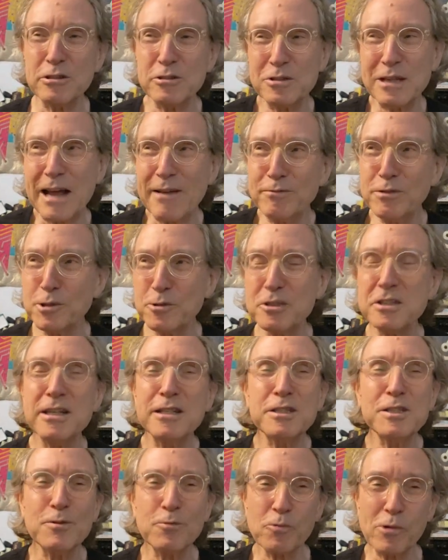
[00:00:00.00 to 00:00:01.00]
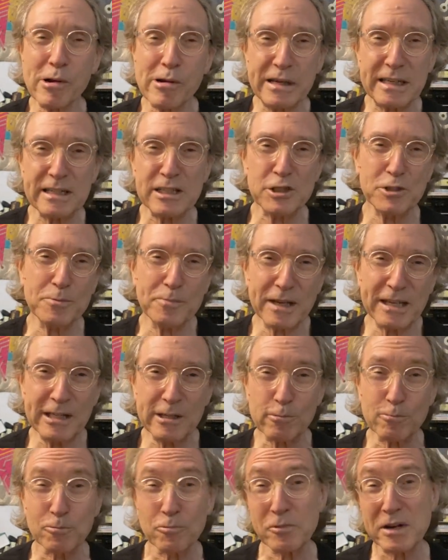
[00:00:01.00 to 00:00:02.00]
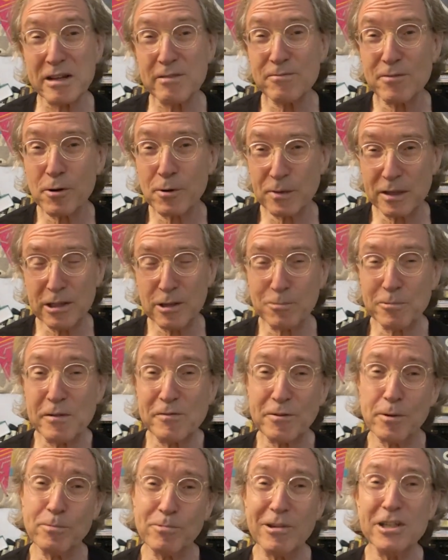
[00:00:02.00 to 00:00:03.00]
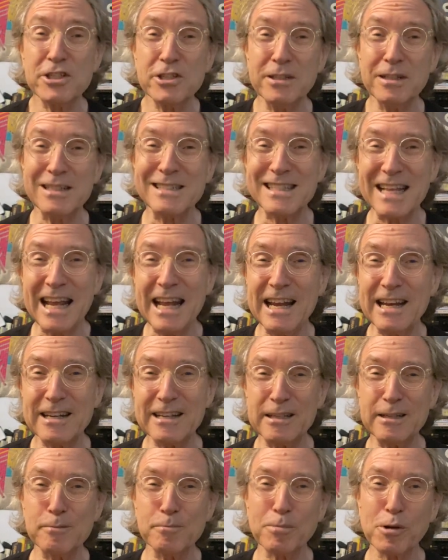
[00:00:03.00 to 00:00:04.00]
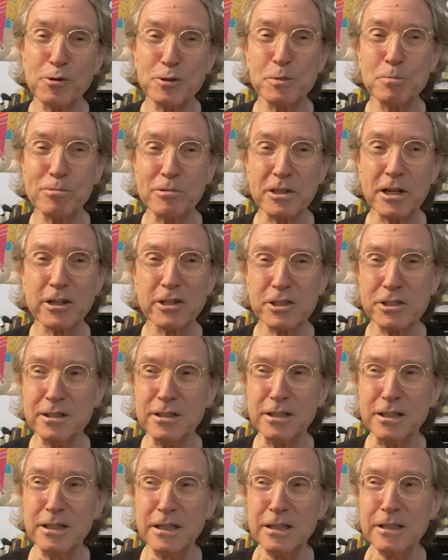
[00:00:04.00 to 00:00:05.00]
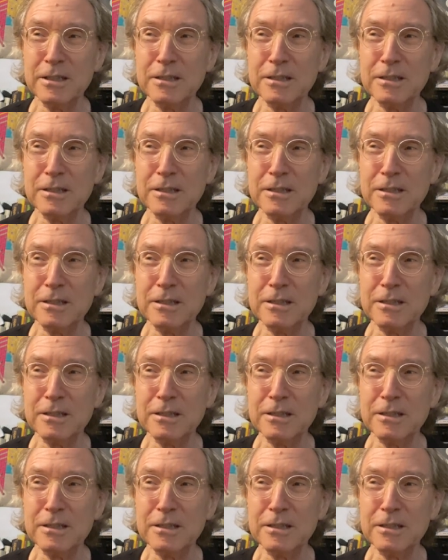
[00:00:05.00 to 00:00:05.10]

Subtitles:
You have no sense of where it is. You may hear reverberation that's added in post-production,